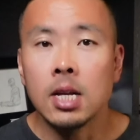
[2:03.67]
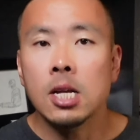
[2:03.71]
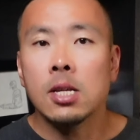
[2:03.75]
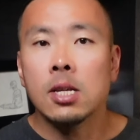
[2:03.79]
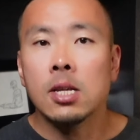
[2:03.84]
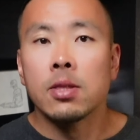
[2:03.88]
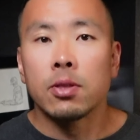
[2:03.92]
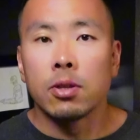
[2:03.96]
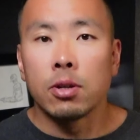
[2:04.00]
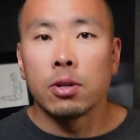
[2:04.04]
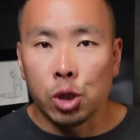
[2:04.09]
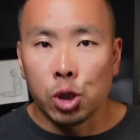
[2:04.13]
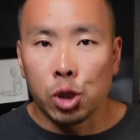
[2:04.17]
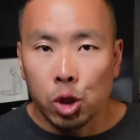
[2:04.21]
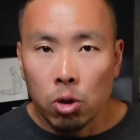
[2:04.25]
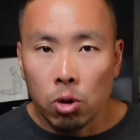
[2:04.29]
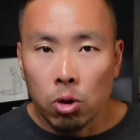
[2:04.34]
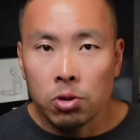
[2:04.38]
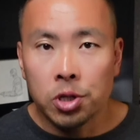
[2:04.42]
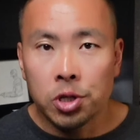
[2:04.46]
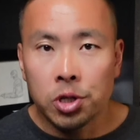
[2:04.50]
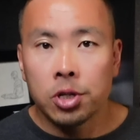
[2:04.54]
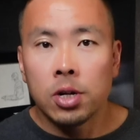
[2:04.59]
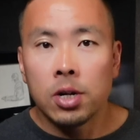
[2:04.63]
The
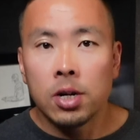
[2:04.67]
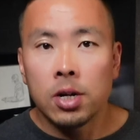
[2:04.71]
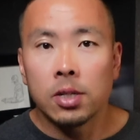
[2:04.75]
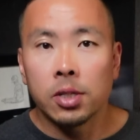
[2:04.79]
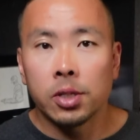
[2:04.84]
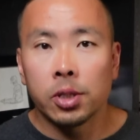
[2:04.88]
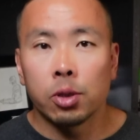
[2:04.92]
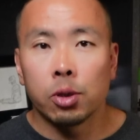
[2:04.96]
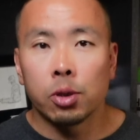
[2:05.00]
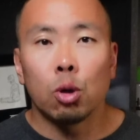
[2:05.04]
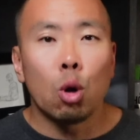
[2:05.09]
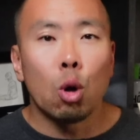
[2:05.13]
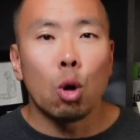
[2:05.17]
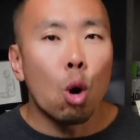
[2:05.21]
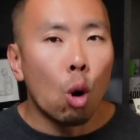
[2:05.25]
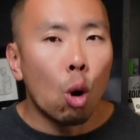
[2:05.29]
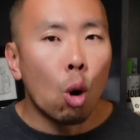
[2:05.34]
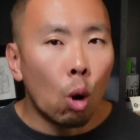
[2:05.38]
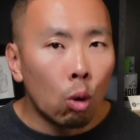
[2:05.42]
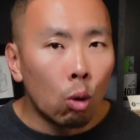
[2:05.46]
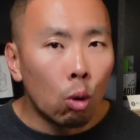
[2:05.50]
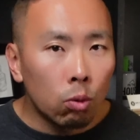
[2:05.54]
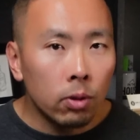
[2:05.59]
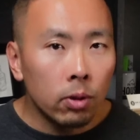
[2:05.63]
Search Console
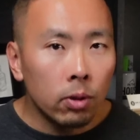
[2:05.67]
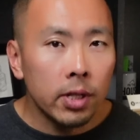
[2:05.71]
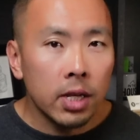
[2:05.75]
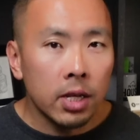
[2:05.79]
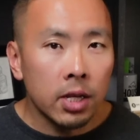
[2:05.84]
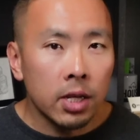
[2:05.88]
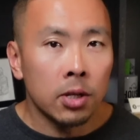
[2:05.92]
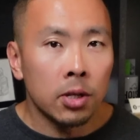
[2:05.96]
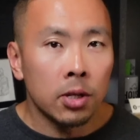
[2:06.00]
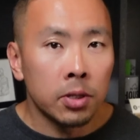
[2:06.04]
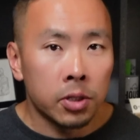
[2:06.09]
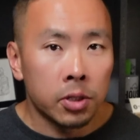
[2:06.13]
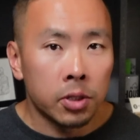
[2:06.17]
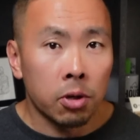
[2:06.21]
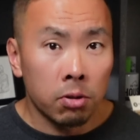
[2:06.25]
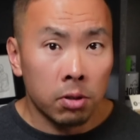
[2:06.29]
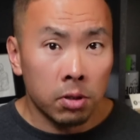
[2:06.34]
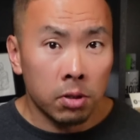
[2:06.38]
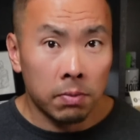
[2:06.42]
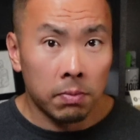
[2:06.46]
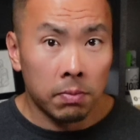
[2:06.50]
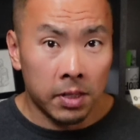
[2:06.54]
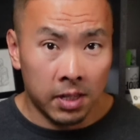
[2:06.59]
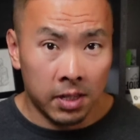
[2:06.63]
only concerns
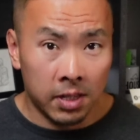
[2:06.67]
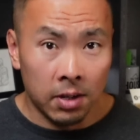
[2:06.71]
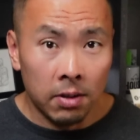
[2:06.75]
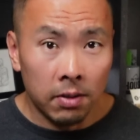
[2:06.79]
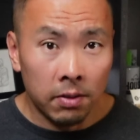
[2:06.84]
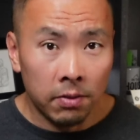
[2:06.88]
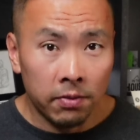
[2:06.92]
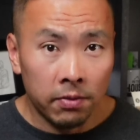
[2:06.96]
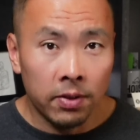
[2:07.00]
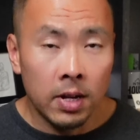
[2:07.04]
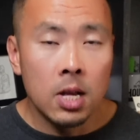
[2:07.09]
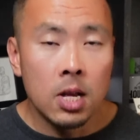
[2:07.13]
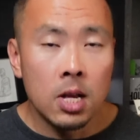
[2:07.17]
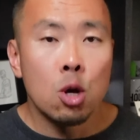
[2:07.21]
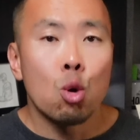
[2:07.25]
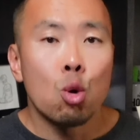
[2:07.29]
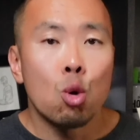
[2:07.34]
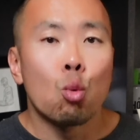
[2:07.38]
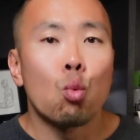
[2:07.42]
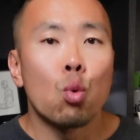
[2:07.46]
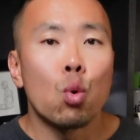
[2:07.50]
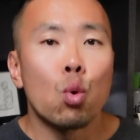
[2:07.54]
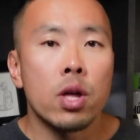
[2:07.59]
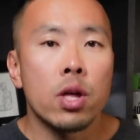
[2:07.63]
itself
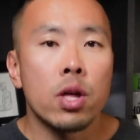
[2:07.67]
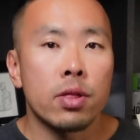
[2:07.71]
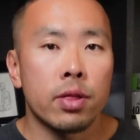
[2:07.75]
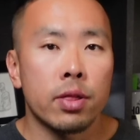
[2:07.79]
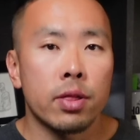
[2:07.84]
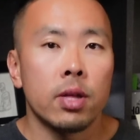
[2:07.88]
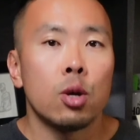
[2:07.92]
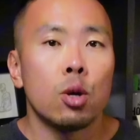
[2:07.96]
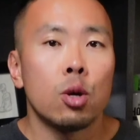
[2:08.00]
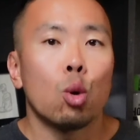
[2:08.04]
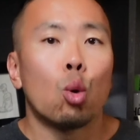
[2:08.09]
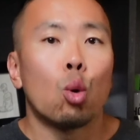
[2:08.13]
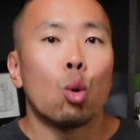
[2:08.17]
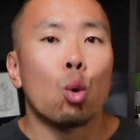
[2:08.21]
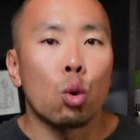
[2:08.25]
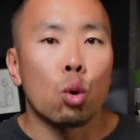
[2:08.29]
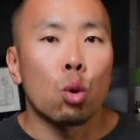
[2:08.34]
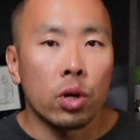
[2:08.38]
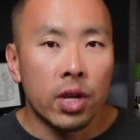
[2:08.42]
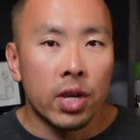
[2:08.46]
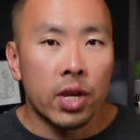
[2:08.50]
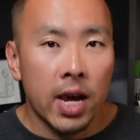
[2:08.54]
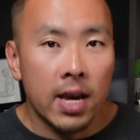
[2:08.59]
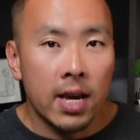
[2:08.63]
with
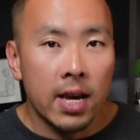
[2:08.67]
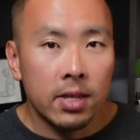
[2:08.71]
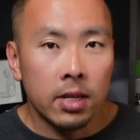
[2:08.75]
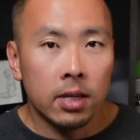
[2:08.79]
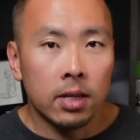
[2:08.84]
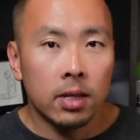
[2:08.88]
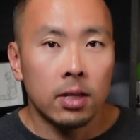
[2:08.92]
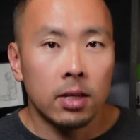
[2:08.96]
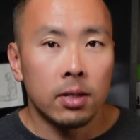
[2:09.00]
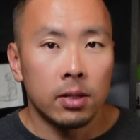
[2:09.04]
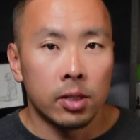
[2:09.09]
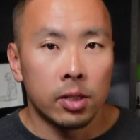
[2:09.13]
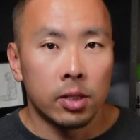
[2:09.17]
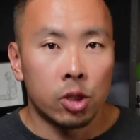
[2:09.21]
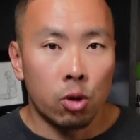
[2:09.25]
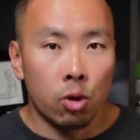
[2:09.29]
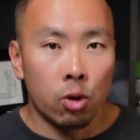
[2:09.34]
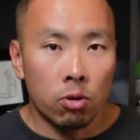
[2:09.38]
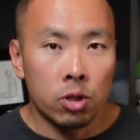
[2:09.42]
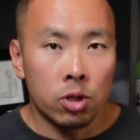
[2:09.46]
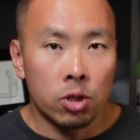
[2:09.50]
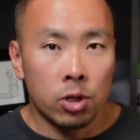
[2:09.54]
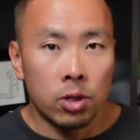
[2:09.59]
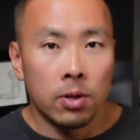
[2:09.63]
organic
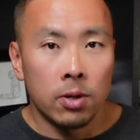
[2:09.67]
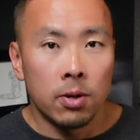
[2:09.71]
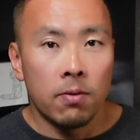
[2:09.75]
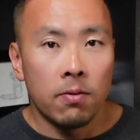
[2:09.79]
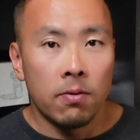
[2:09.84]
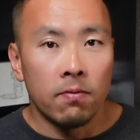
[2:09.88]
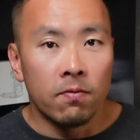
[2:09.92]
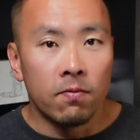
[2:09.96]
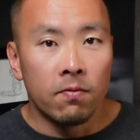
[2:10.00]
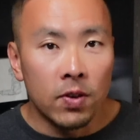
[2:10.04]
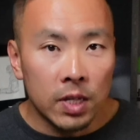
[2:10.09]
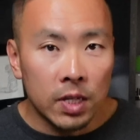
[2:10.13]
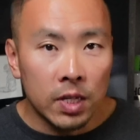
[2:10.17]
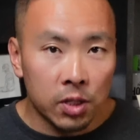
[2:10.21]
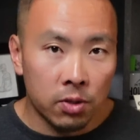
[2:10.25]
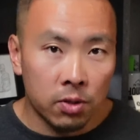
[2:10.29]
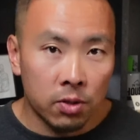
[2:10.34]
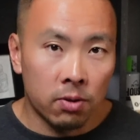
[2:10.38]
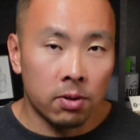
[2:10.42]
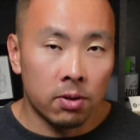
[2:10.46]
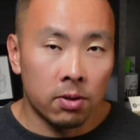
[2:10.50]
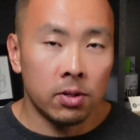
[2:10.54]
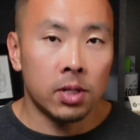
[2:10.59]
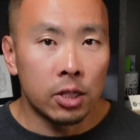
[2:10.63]
search
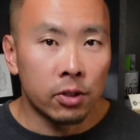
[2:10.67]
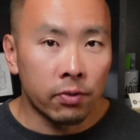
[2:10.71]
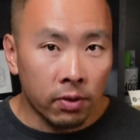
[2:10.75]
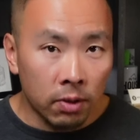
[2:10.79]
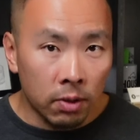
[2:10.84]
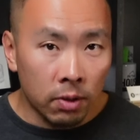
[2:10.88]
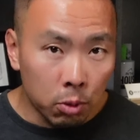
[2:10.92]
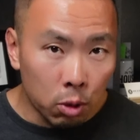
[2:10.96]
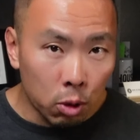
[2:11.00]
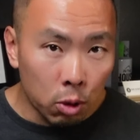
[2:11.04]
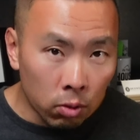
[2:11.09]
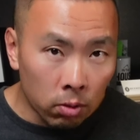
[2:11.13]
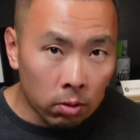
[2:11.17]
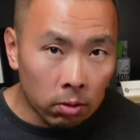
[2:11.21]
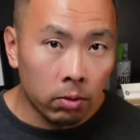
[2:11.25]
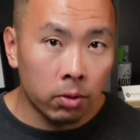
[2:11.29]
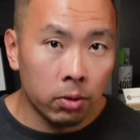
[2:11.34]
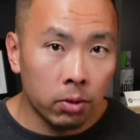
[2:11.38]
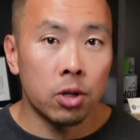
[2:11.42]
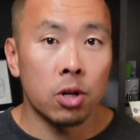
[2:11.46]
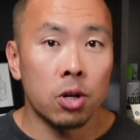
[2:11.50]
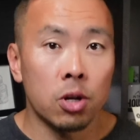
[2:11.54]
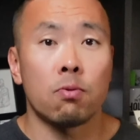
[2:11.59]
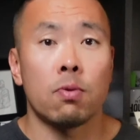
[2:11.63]
visitors from Google to
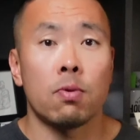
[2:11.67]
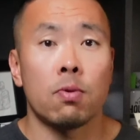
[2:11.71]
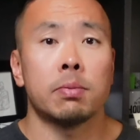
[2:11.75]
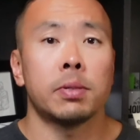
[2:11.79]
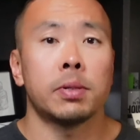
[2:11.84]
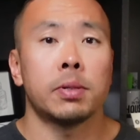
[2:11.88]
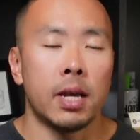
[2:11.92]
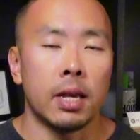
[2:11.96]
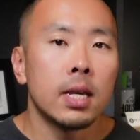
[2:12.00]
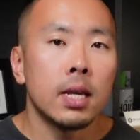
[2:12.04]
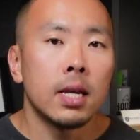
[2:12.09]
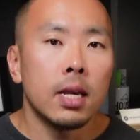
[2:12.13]
your website.